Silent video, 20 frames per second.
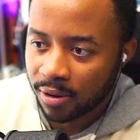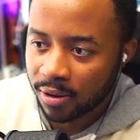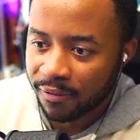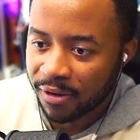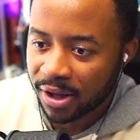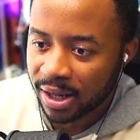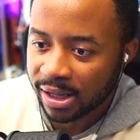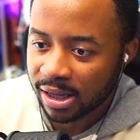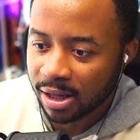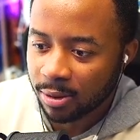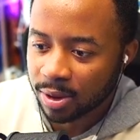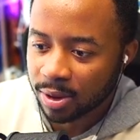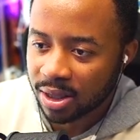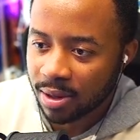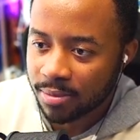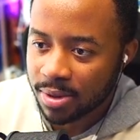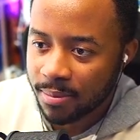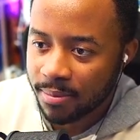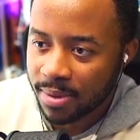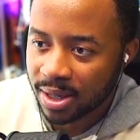It felt like there was
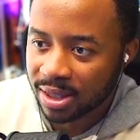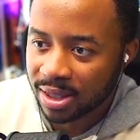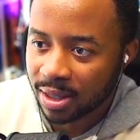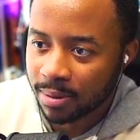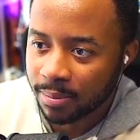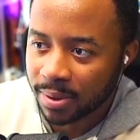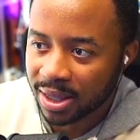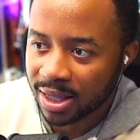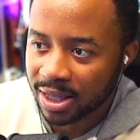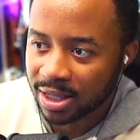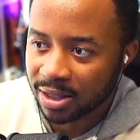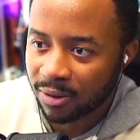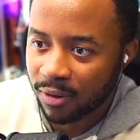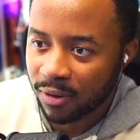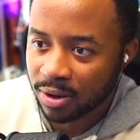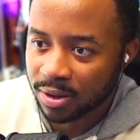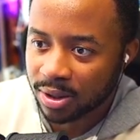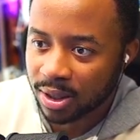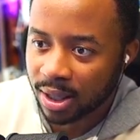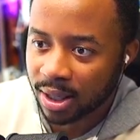something missing, but this
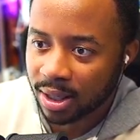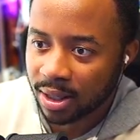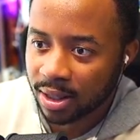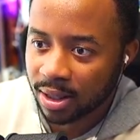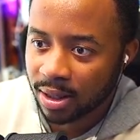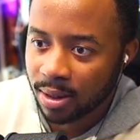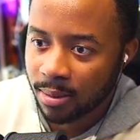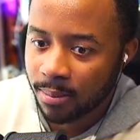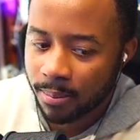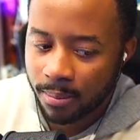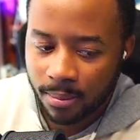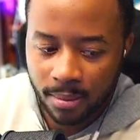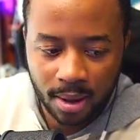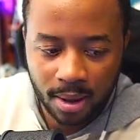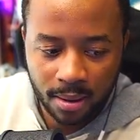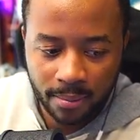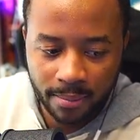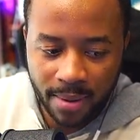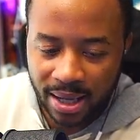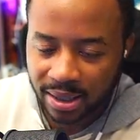feels like
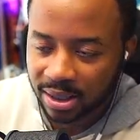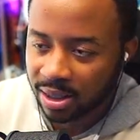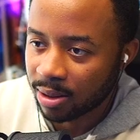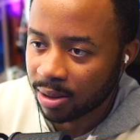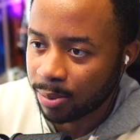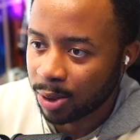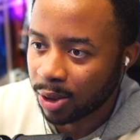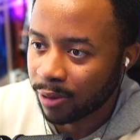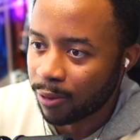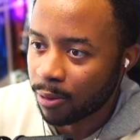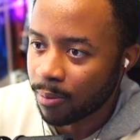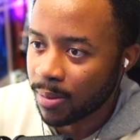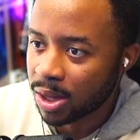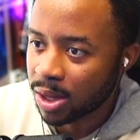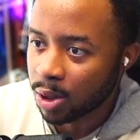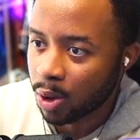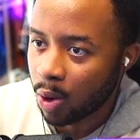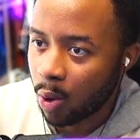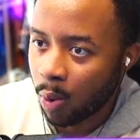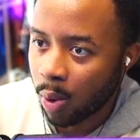back to the beautiful
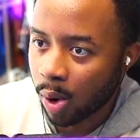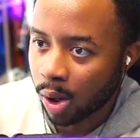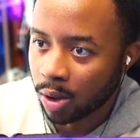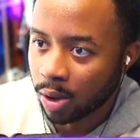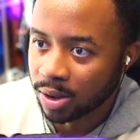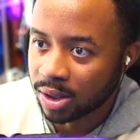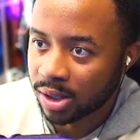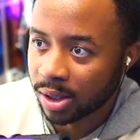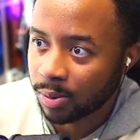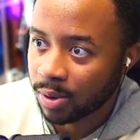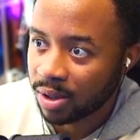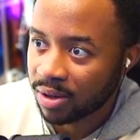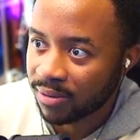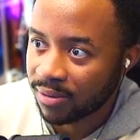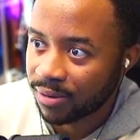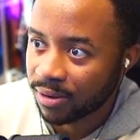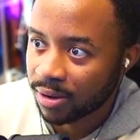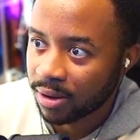mythical worlds that we've